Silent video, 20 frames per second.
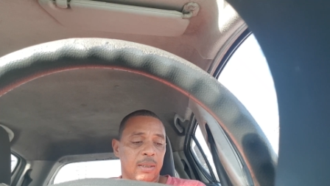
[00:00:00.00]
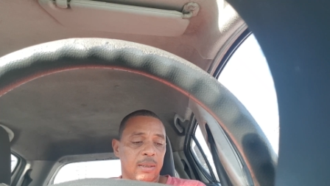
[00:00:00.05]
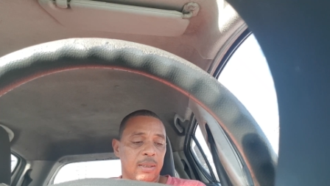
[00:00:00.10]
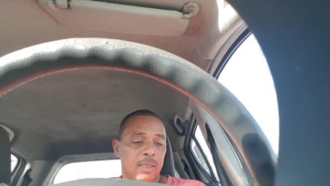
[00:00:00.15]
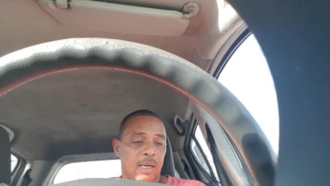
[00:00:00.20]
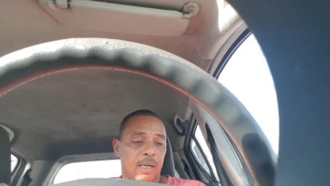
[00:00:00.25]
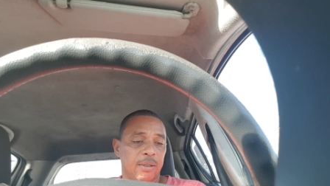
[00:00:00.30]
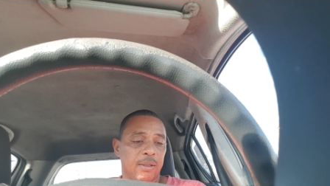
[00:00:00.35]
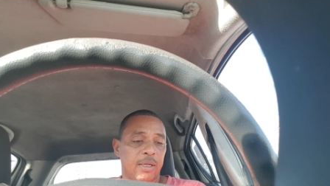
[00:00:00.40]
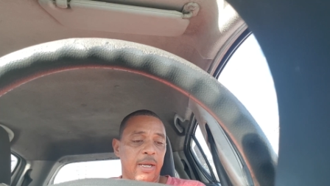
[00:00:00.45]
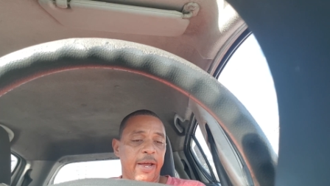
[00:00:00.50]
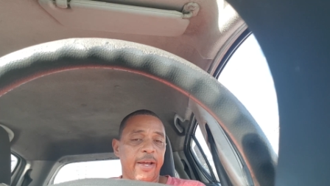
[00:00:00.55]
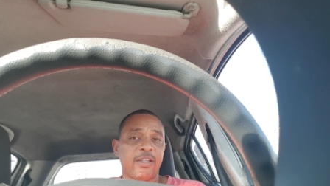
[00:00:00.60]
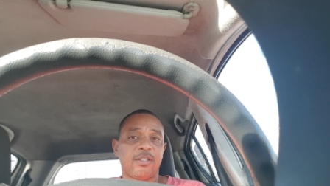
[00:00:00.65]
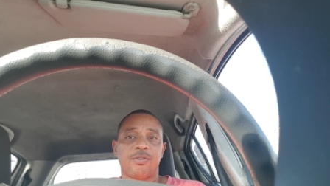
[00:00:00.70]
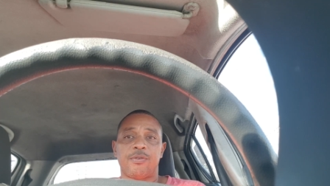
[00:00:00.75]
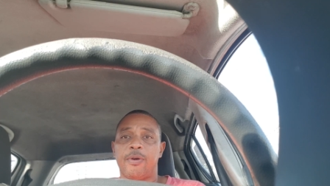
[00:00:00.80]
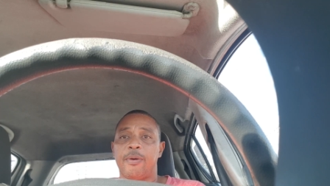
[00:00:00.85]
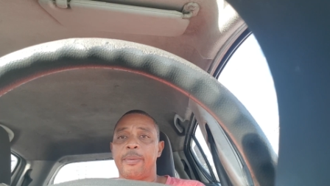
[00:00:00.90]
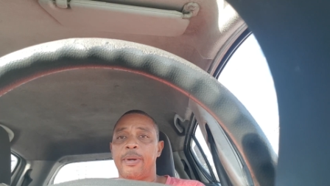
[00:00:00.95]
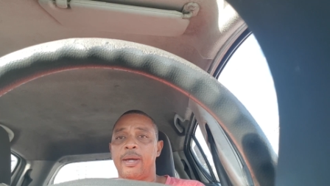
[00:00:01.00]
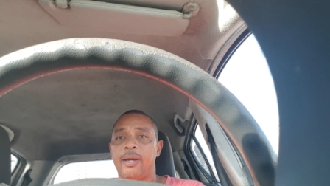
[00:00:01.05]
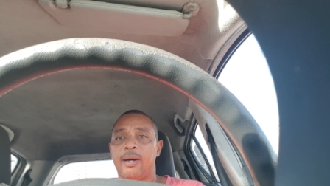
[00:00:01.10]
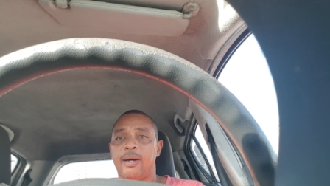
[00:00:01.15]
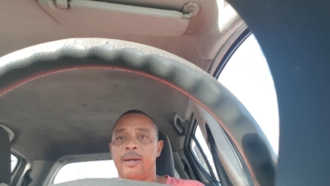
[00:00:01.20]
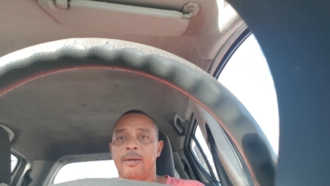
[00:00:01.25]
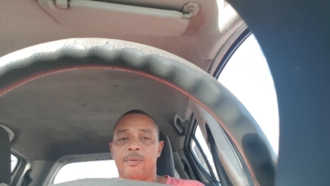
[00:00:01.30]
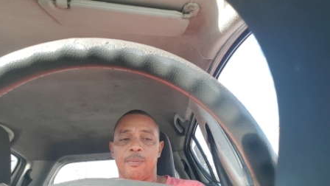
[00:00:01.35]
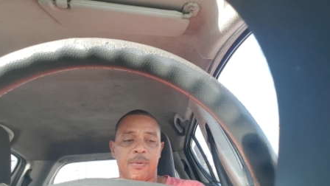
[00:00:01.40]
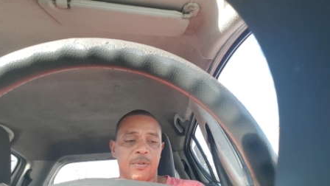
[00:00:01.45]
Now, the next dream I
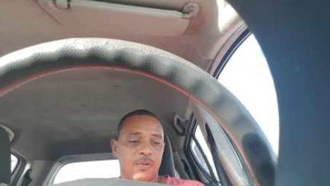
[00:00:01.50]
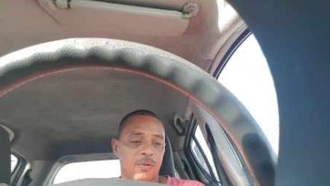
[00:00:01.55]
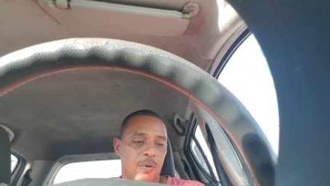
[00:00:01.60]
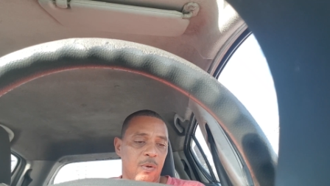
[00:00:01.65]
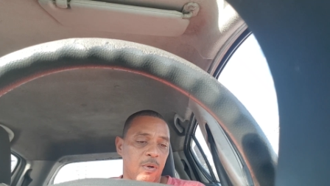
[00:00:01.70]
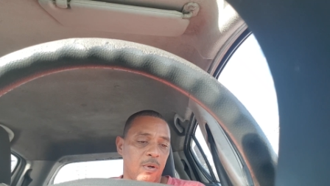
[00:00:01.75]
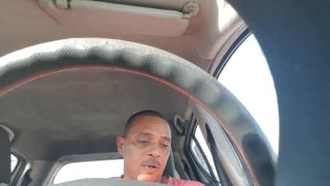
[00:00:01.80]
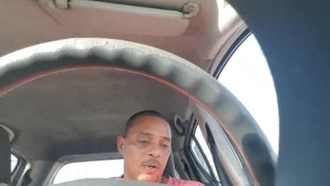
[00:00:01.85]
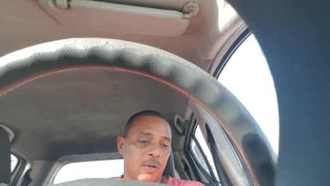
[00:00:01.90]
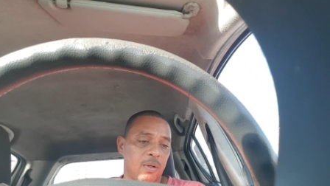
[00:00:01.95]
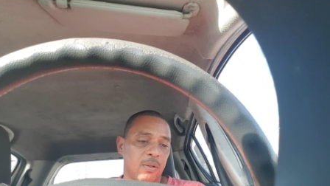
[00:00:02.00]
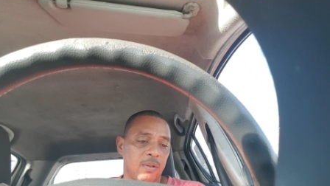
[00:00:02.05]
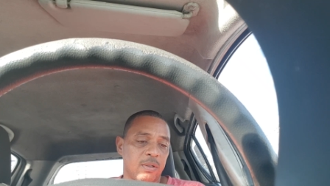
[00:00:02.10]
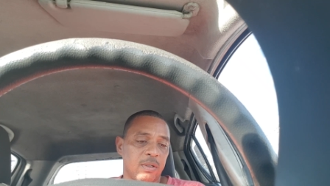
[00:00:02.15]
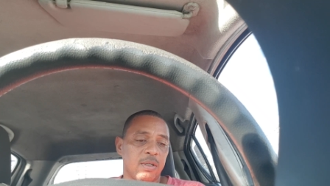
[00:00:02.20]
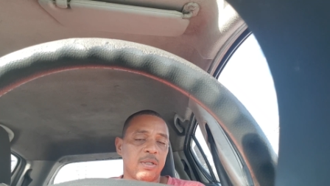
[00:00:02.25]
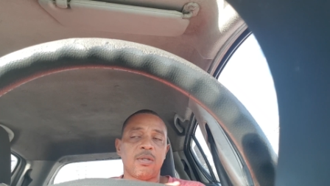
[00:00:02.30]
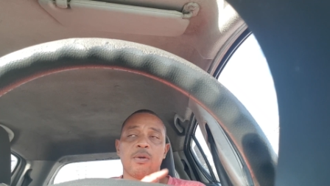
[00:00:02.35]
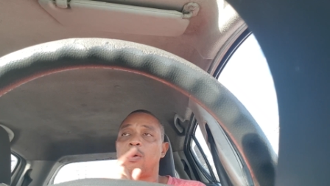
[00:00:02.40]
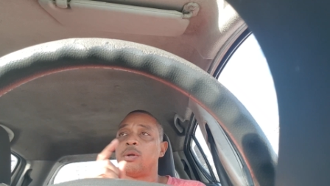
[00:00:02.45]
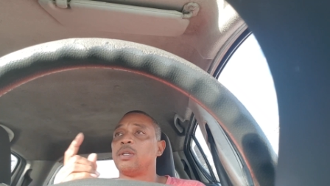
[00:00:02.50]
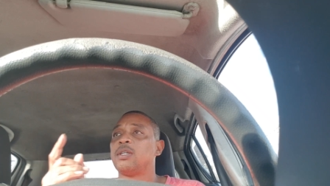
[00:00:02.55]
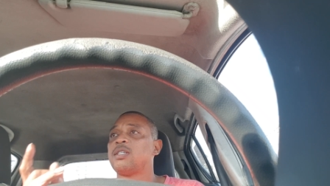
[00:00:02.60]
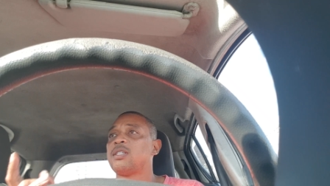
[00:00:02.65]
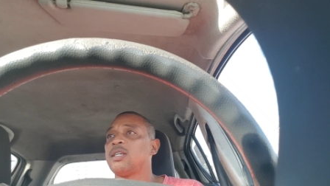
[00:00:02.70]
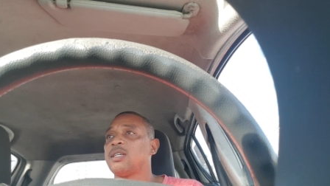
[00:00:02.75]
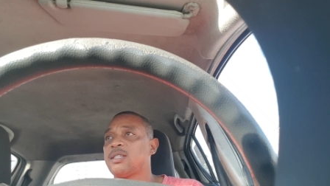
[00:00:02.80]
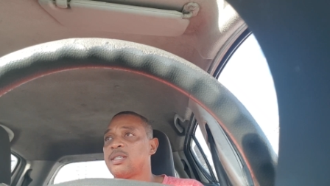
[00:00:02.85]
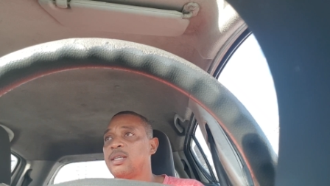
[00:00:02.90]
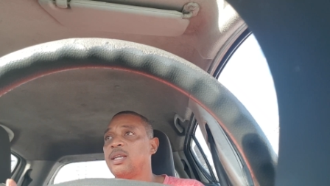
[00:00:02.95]
had was just on the
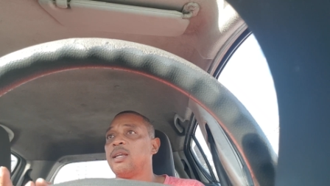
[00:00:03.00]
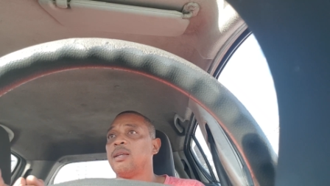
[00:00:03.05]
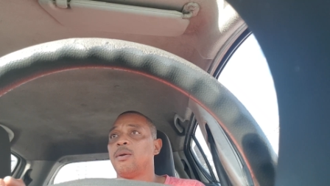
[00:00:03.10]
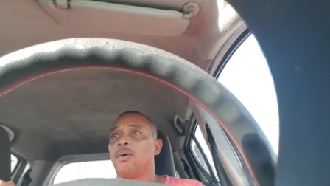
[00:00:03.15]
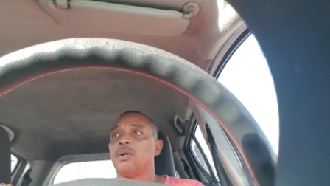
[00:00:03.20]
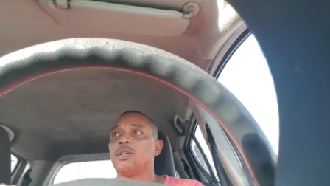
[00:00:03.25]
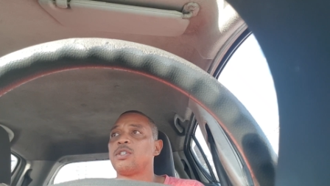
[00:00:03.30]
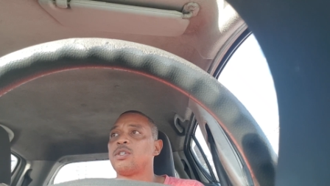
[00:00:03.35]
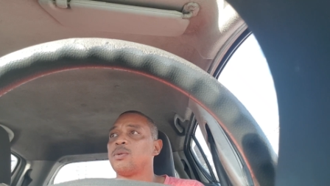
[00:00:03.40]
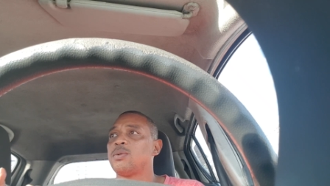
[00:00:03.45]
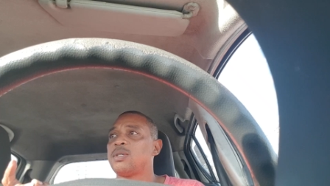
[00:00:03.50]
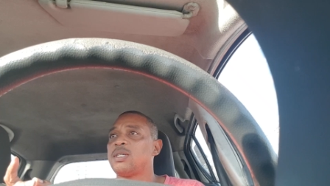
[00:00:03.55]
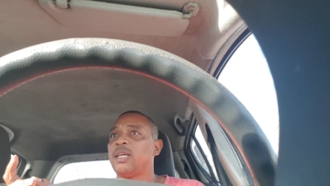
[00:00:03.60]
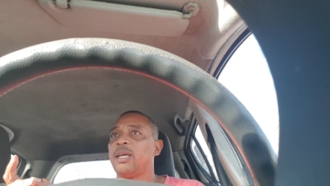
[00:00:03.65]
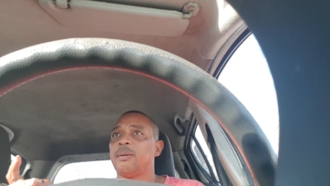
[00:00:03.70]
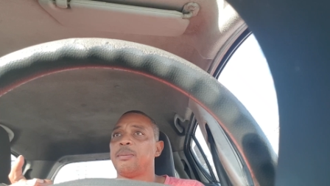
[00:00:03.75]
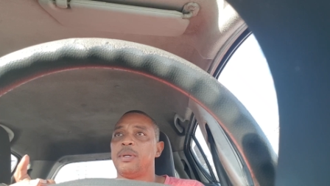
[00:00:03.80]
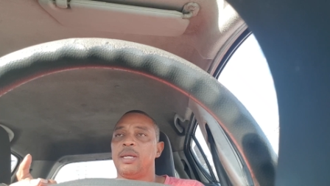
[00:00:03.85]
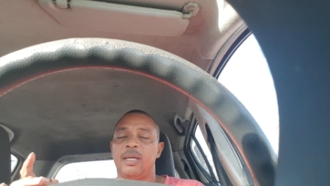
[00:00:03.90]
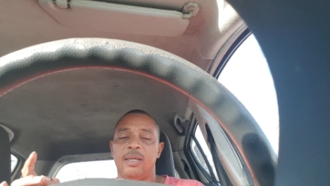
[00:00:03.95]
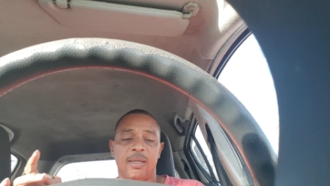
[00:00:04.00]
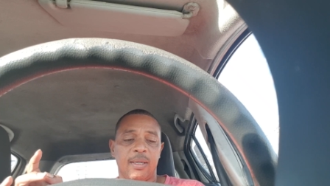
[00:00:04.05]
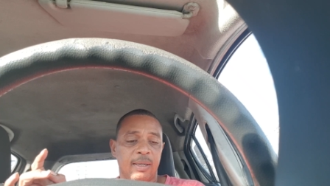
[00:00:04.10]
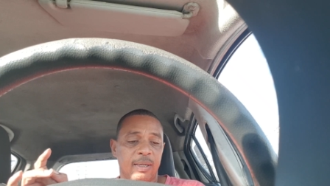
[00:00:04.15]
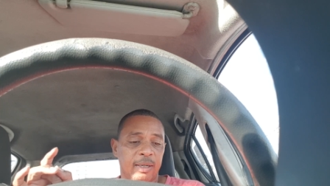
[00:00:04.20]
16th, also the same day.